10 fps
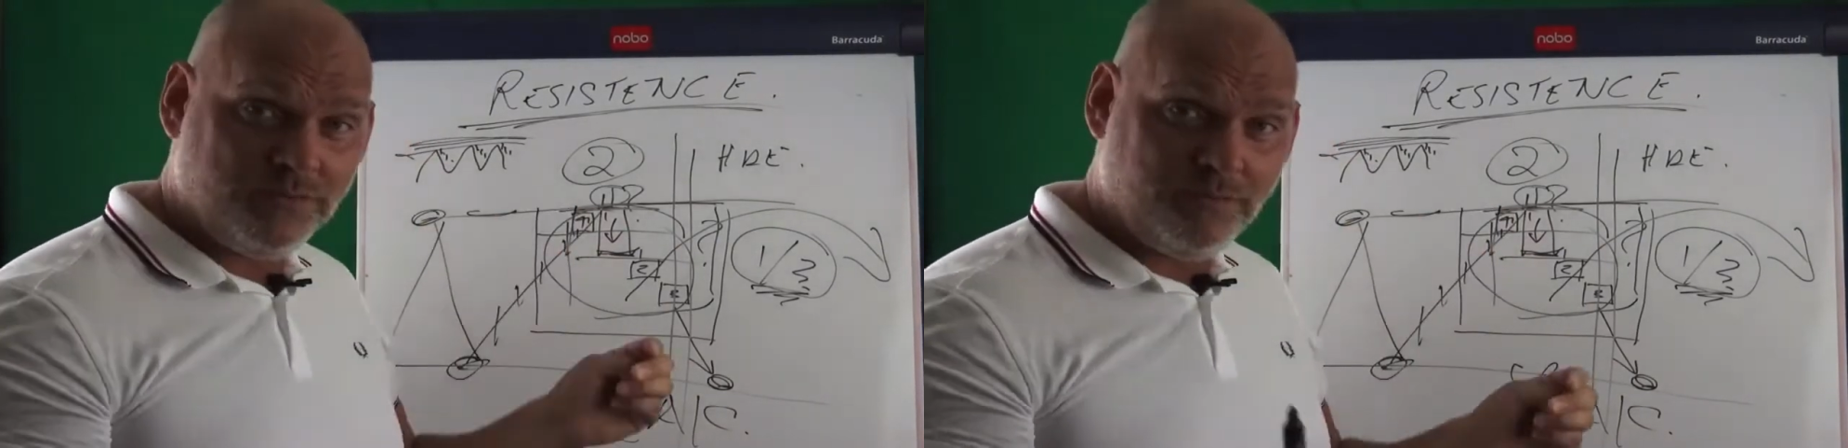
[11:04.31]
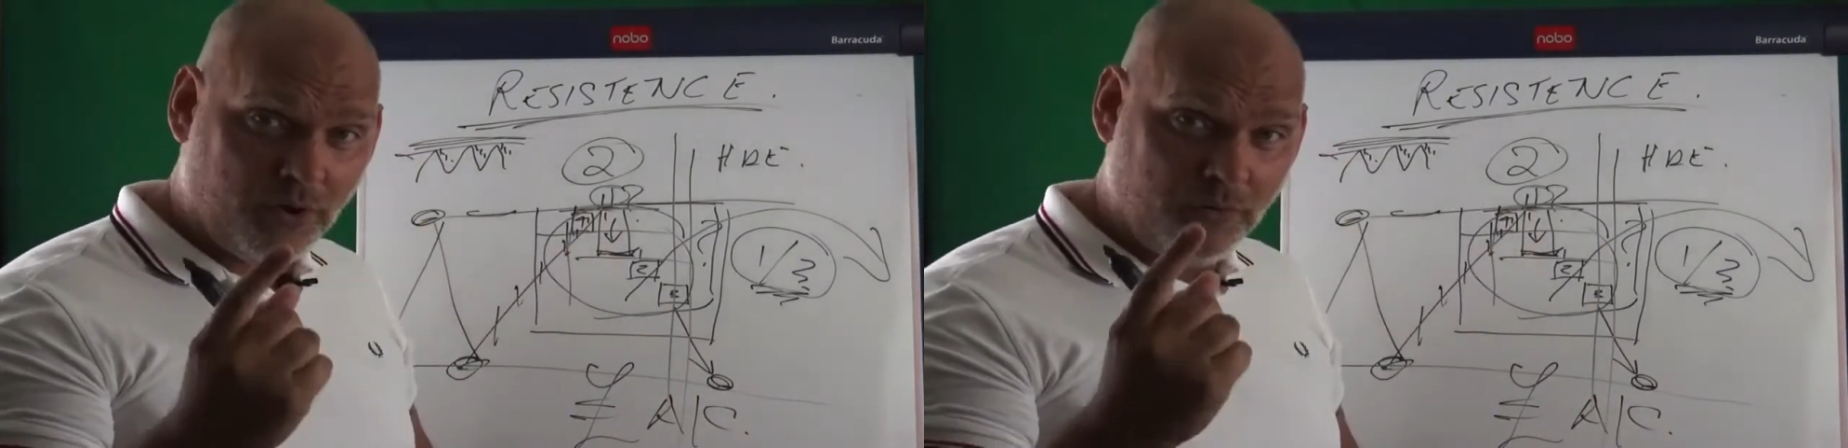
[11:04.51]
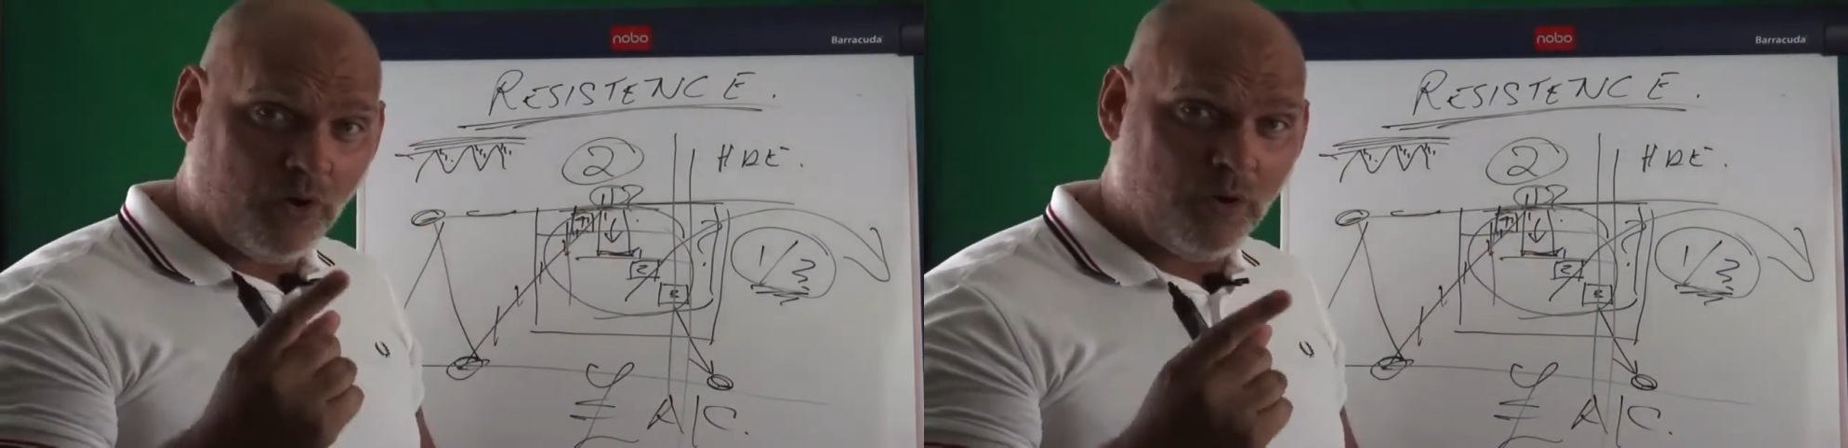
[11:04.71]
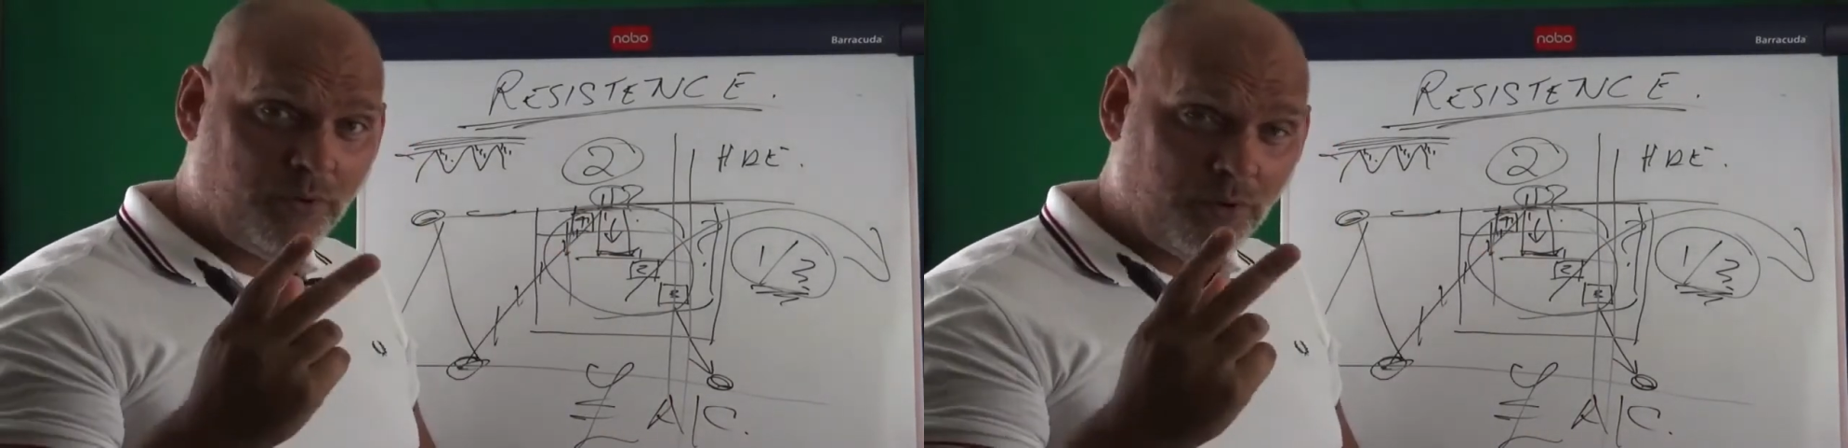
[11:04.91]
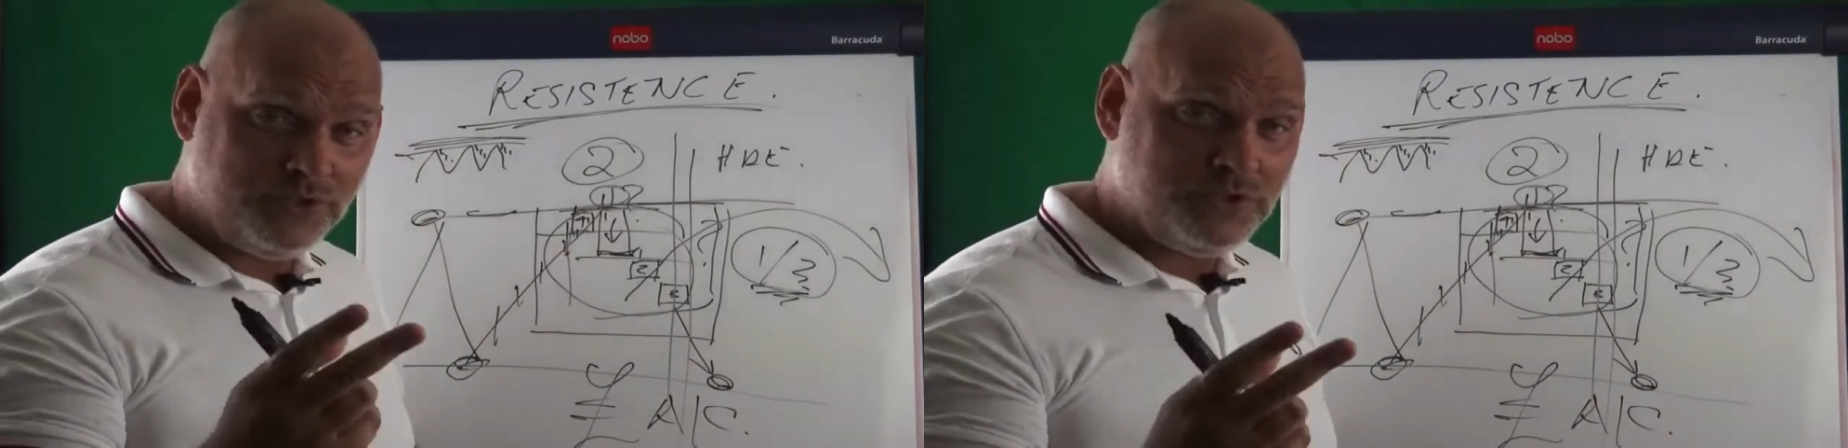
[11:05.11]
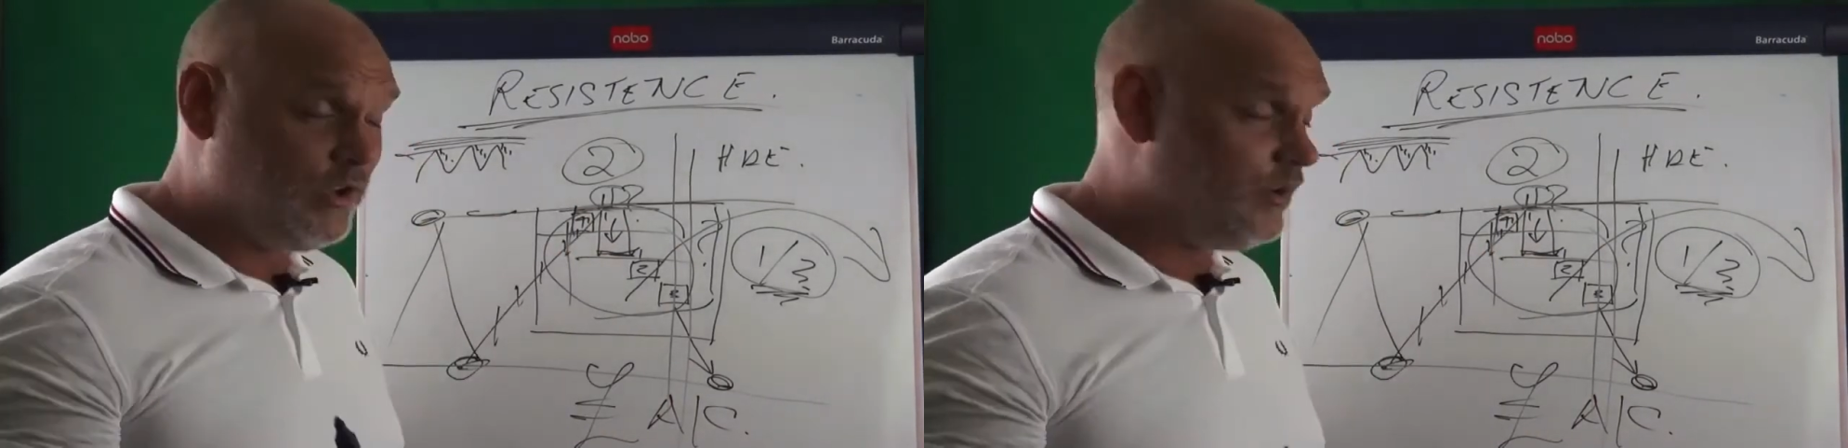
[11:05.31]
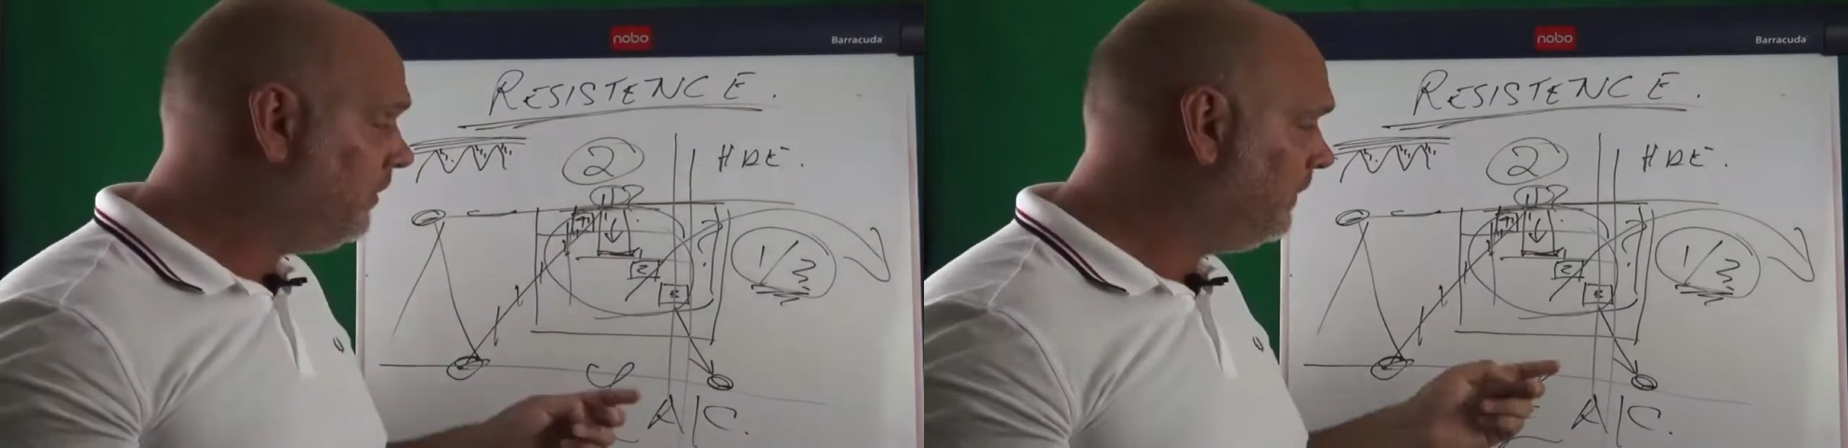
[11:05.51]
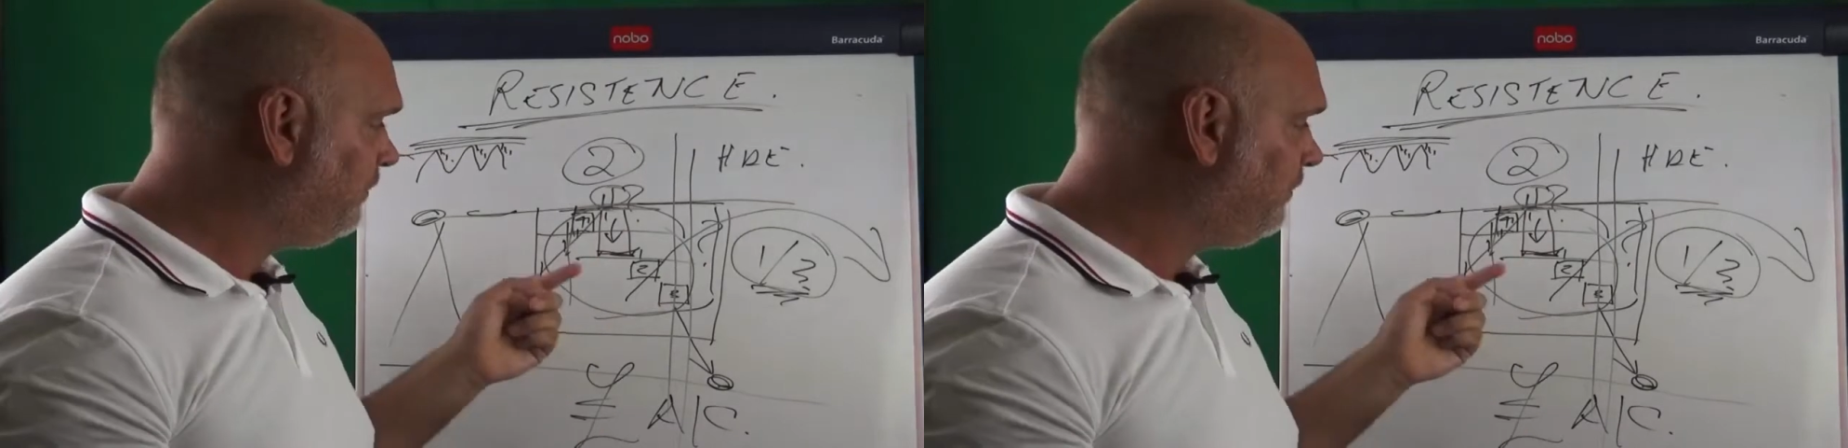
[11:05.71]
Point one. Point two,